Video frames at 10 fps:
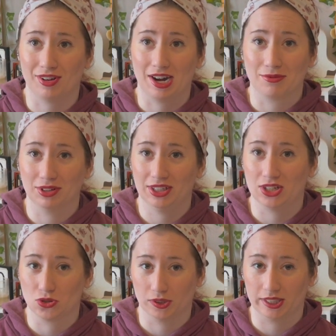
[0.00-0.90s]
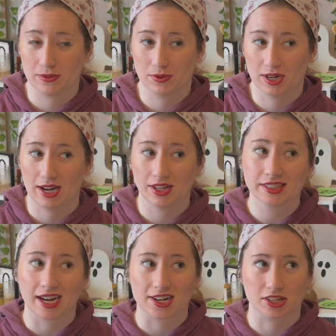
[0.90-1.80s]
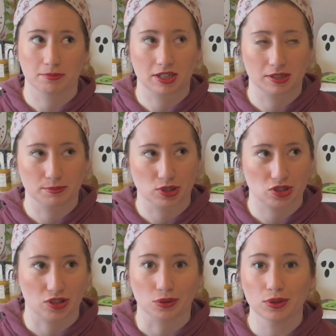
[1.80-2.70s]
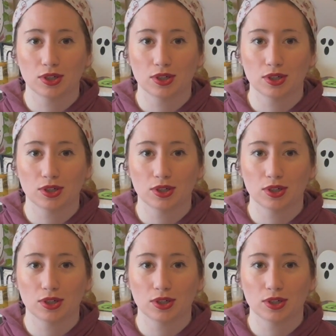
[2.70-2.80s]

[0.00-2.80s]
I really enjoyed this one. I liked it actually better than book 2.